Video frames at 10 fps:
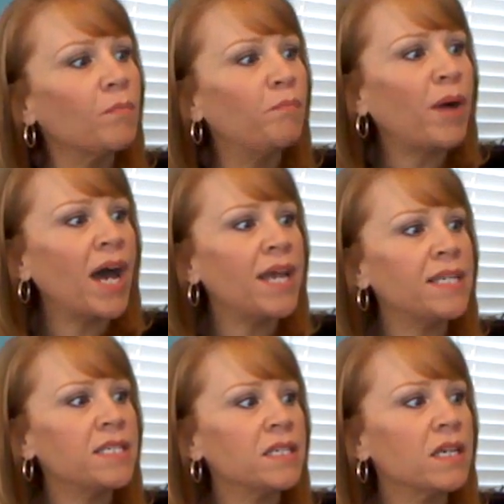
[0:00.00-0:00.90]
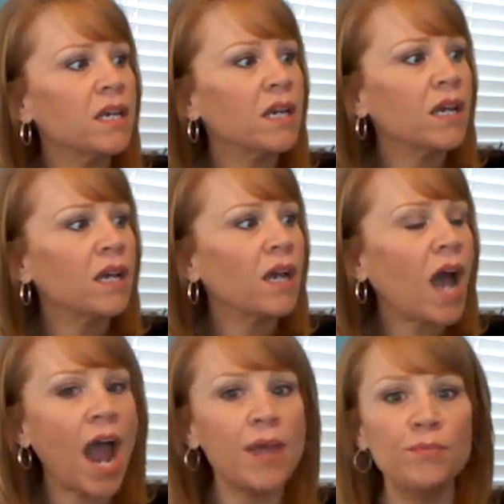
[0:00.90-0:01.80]
but
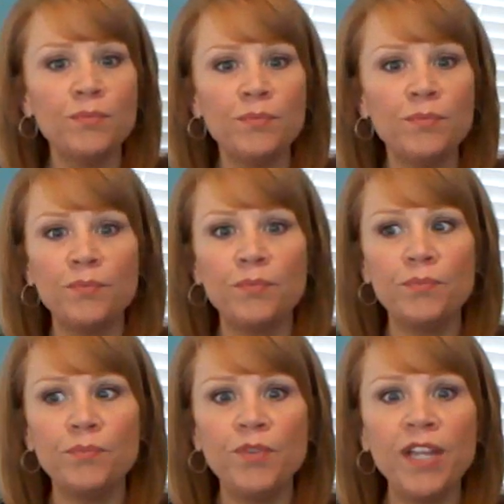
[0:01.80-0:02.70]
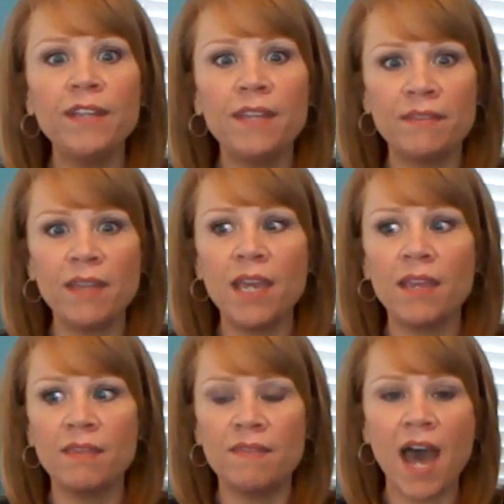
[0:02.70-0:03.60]
I really
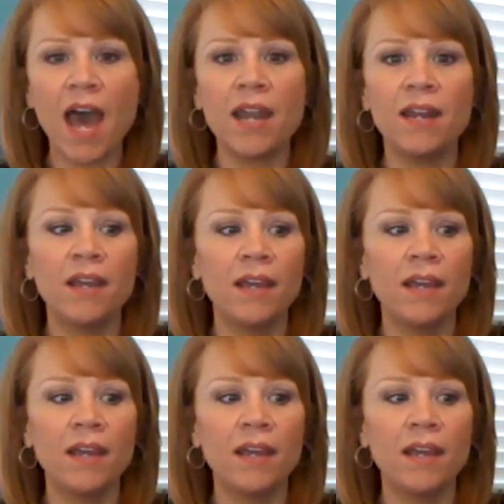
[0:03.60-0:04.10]
think that